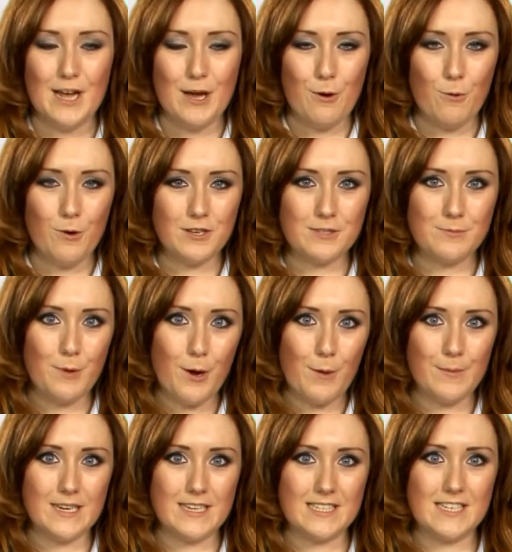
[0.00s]
What's more,
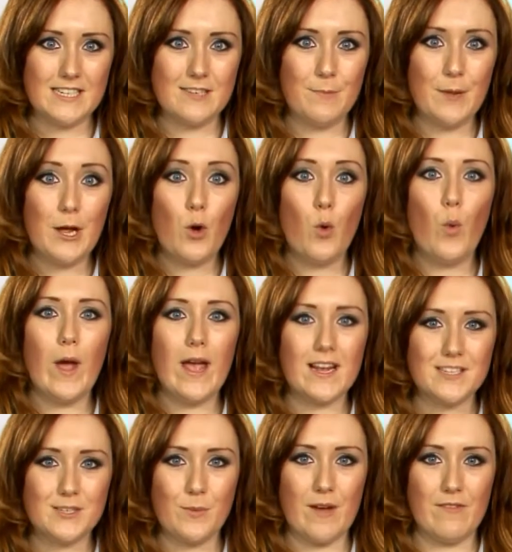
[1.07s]
ministers have been quick
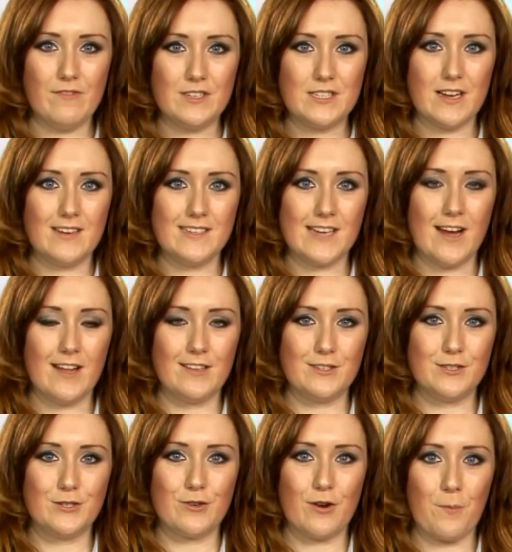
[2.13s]
to emphasise Ireland's
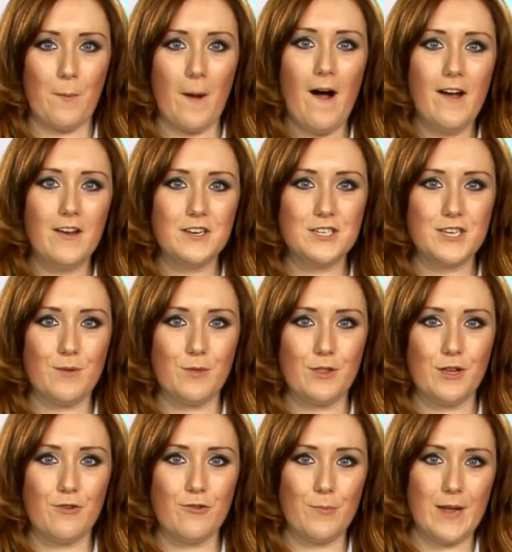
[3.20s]
strong partnership with
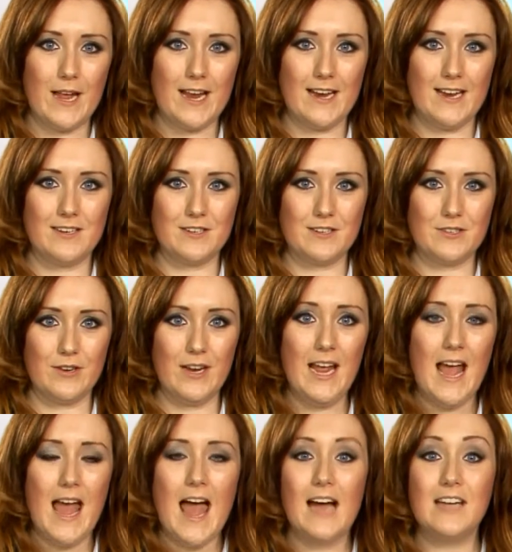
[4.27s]
European industry,
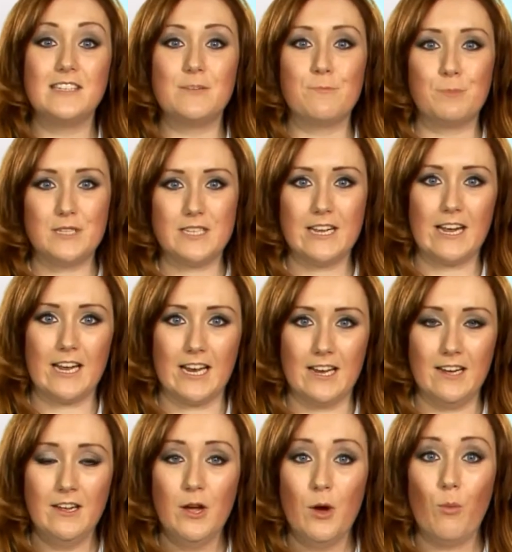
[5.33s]
and in
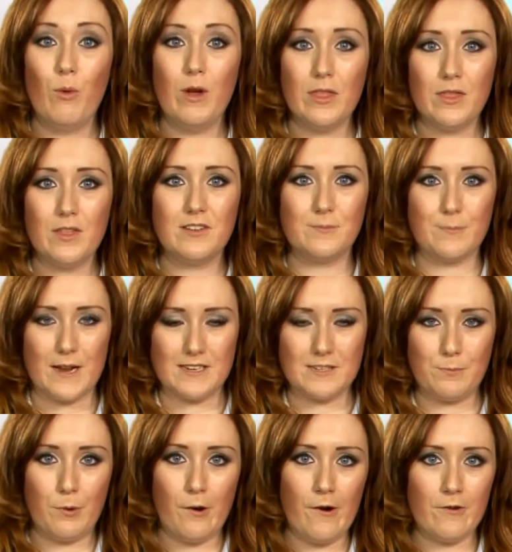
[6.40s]
particular, with the space
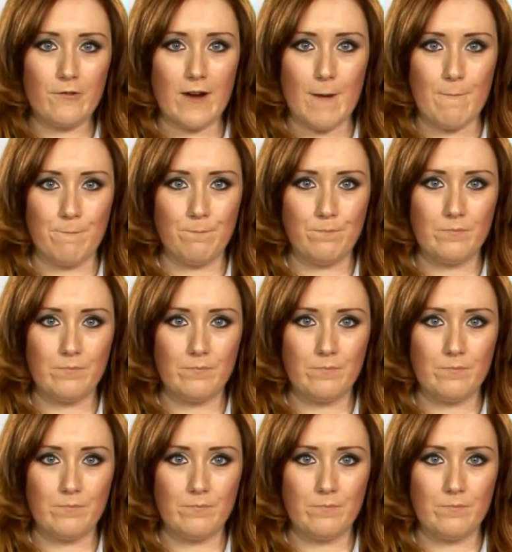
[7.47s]
programme.